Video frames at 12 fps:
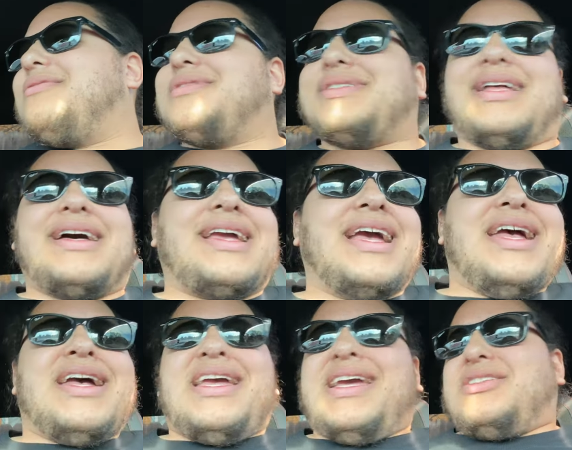was like,
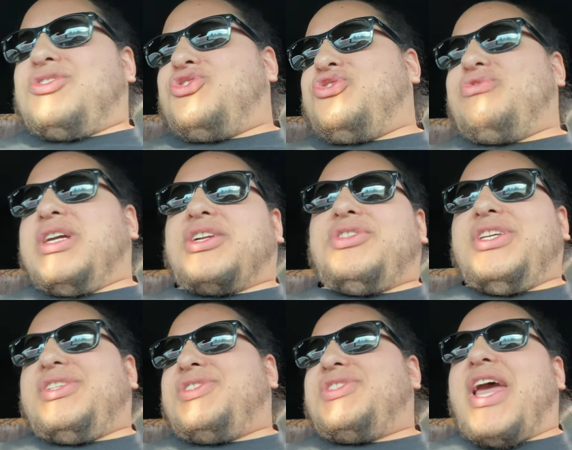it's strictly
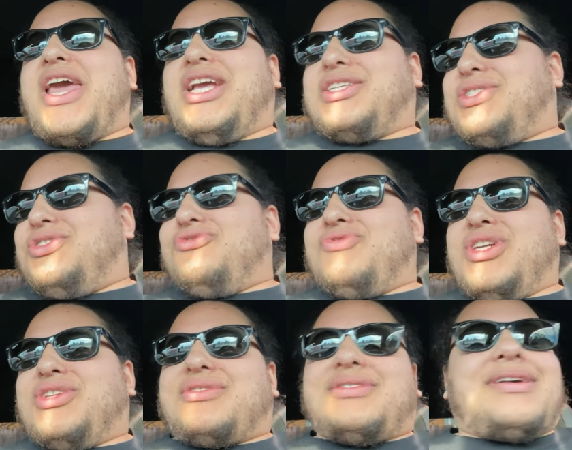states, you
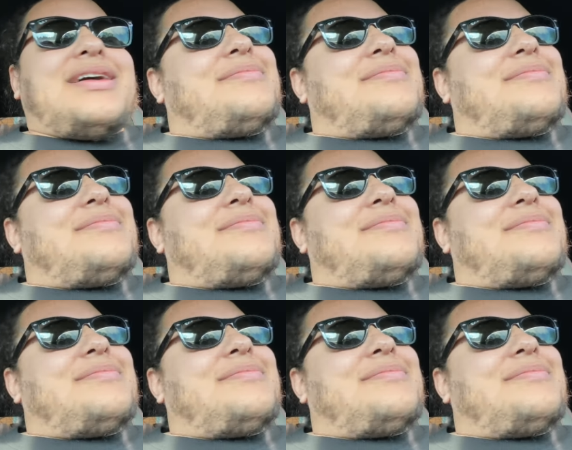need a tune.